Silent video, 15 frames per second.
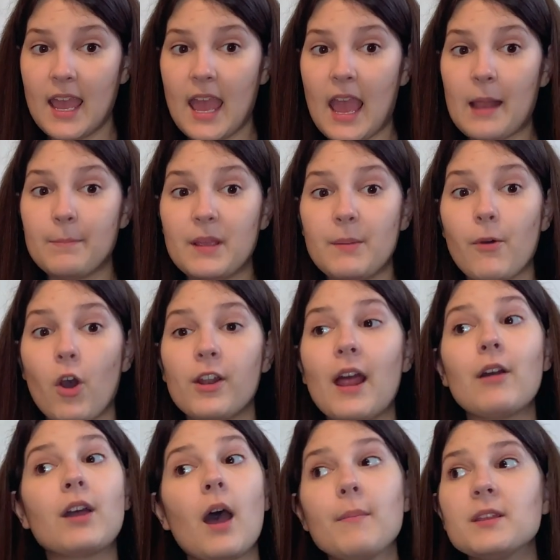and people are
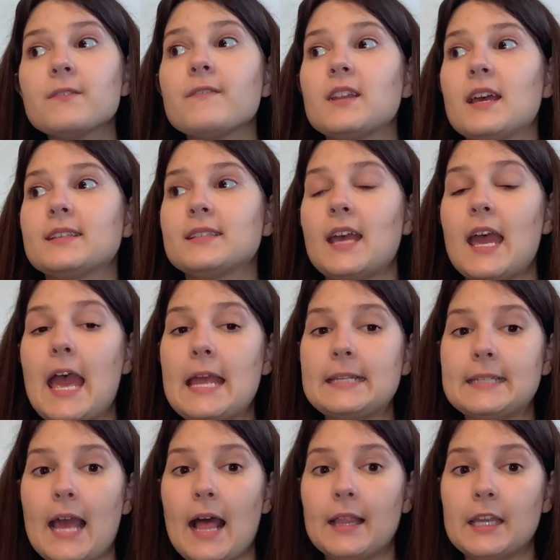now coming to Vanessa and
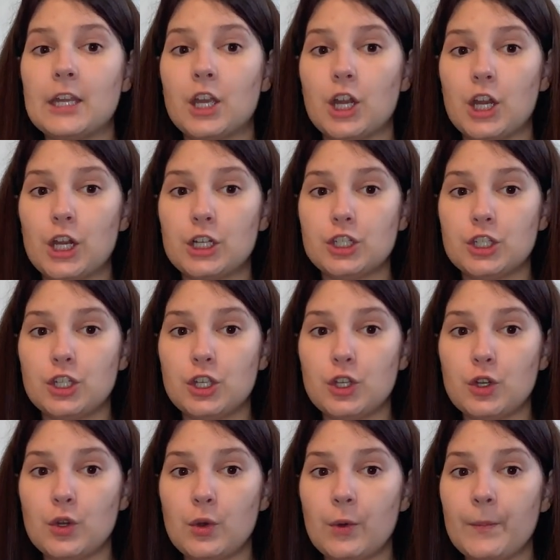telling her
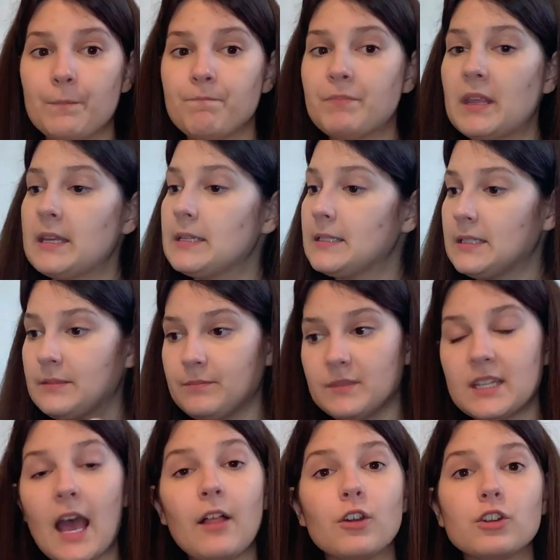to
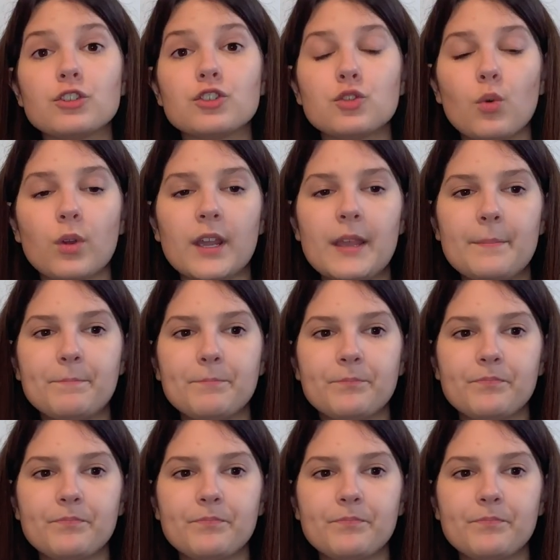tell her story.